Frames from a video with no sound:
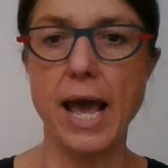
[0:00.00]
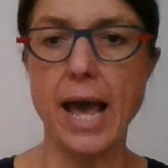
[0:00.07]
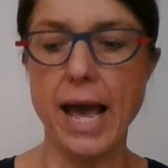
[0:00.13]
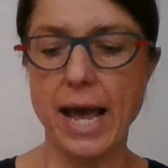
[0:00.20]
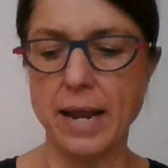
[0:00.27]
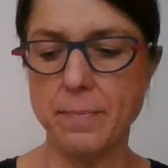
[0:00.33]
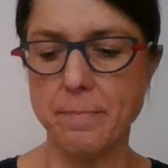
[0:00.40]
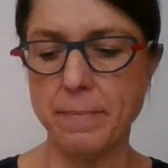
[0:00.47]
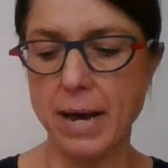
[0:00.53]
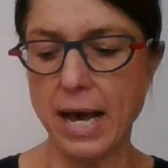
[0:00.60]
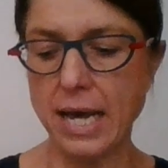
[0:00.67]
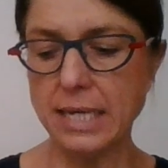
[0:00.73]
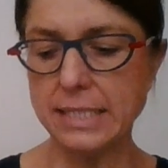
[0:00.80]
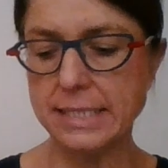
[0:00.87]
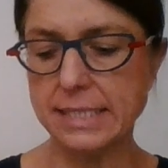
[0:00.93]
And
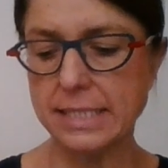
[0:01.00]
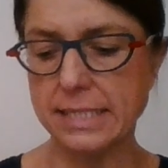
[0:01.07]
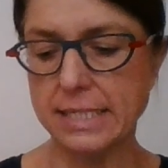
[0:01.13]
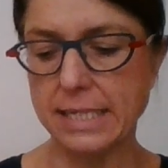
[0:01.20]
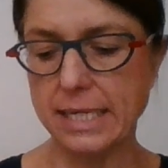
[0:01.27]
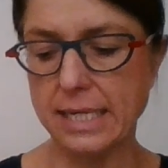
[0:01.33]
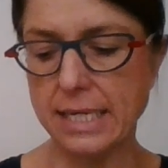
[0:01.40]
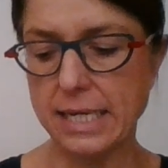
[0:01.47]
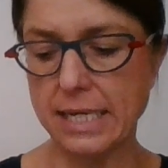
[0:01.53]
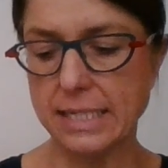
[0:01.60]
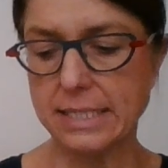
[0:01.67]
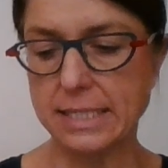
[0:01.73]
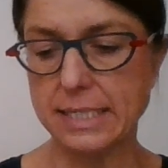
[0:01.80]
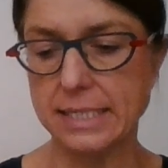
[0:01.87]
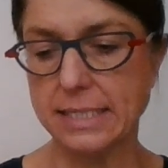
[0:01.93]
my city
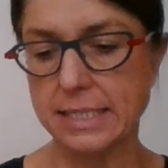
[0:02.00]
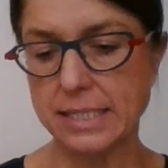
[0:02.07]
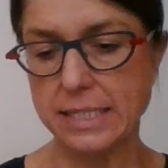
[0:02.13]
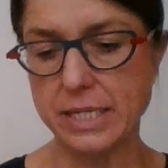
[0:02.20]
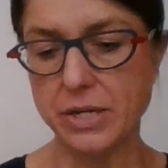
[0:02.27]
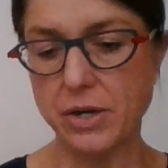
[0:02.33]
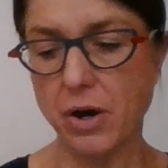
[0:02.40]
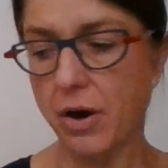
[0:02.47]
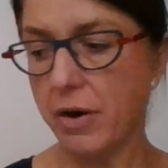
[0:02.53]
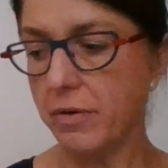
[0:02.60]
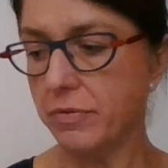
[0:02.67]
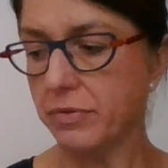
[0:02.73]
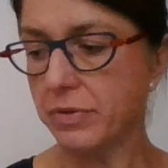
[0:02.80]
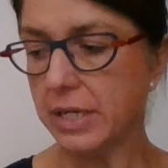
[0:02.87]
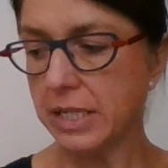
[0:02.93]
is the city
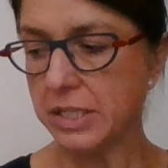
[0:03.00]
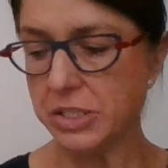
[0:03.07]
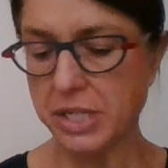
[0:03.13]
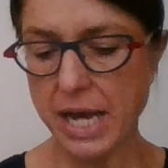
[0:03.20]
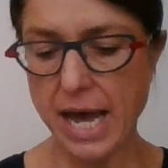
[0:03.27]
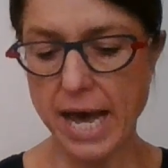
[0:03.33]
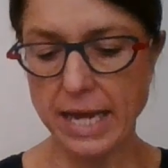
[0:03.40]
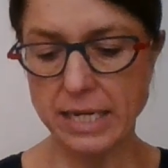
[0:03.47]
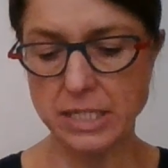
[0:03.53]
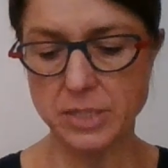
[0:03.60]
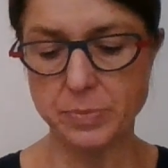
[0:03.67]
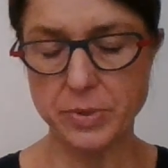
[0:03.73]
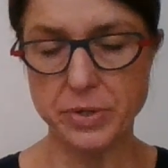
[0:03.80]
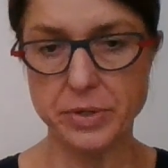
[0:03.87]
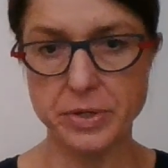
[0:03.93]
of
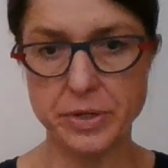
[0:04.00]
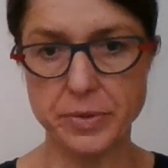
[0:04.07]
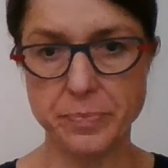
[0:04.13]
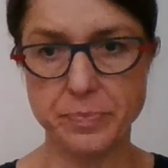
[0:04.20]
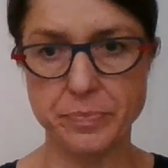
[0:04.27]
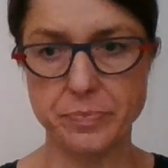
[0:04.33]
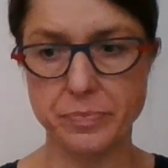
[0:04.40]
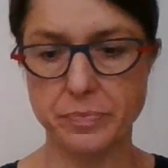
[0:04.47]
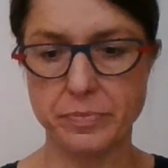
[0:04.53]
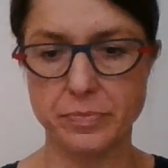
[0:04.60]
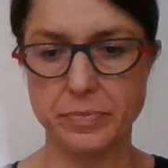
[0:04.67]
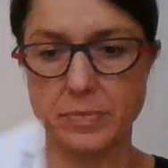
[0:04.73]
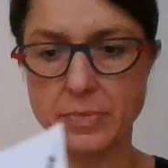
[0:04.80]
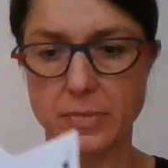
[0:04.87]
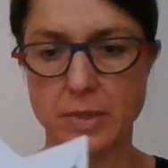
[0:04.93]
Johannesburg.
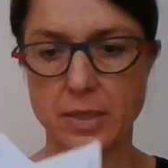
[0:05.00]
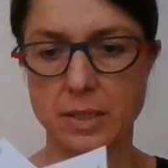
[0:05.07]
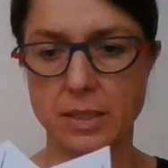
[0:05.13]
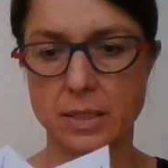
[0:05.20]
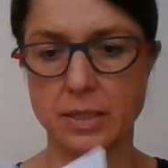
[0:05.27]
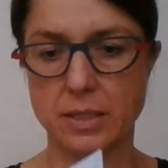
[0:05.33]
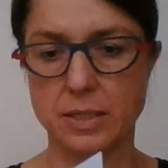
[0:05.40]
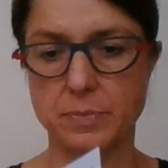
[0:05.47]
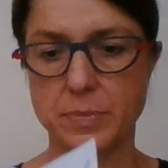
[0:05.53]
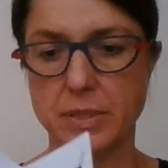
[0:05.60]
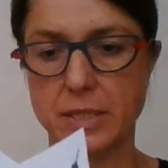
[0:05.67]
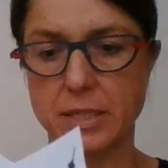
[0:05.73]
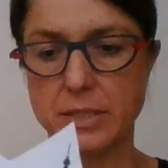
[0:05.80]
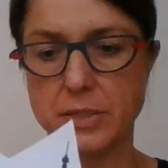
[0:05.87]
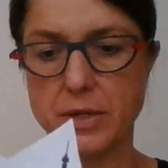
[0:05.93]
Let's
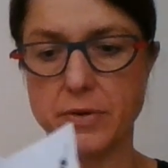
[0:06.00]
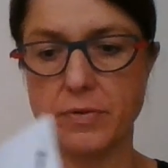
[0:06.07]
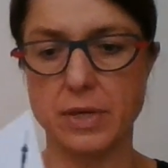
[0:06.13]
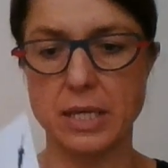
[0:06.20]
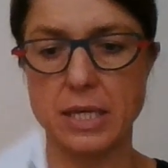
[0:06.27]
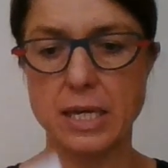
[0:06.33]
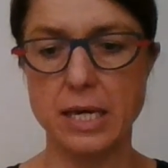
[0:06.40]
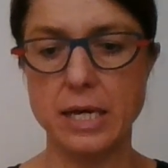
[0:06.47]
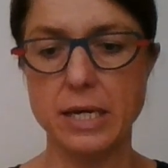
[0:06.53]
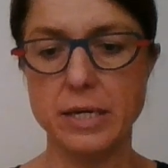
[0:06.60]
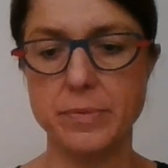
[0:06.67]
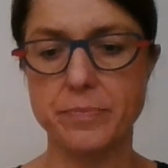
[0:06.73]
put this over here.